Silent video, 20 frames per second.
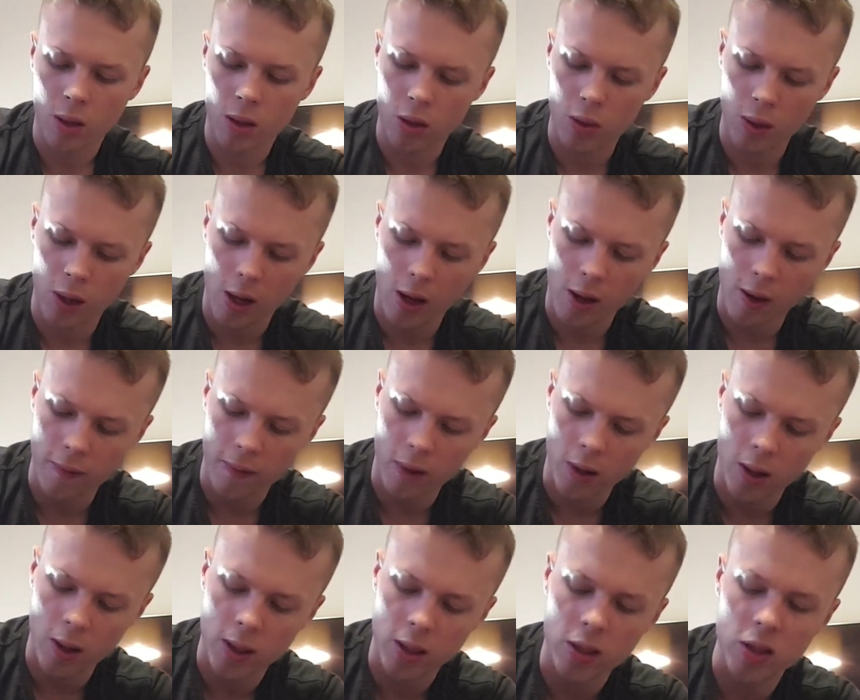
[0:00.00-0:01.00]
You have
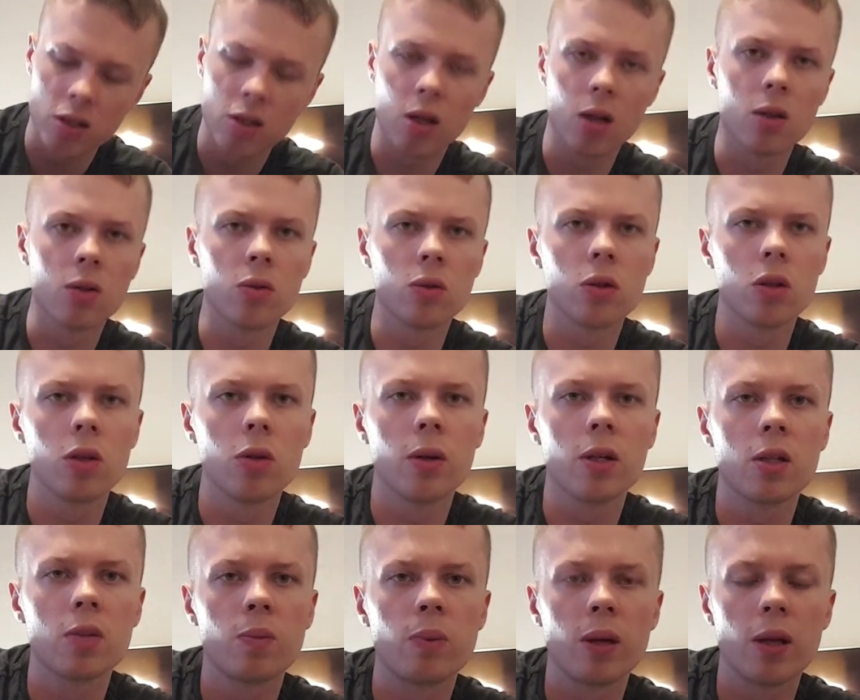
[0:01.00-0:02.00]
an external
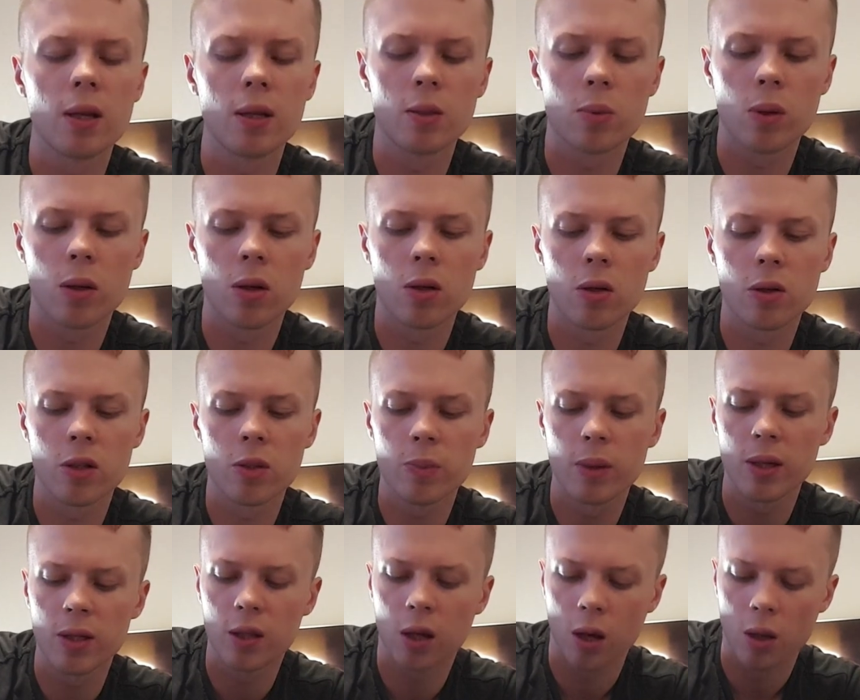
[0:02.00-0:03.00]
USB as well,
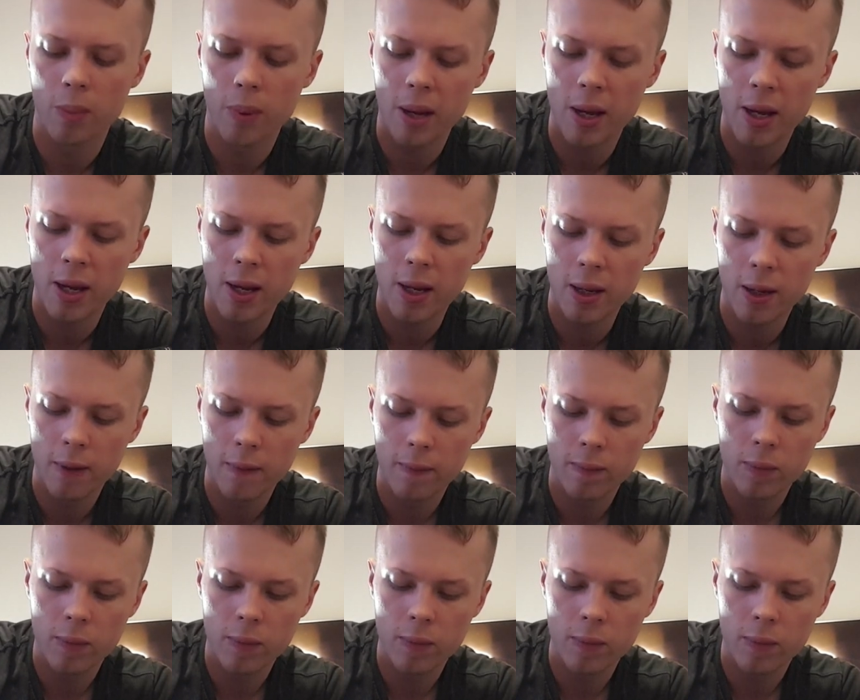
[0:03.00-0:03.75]
USB type A.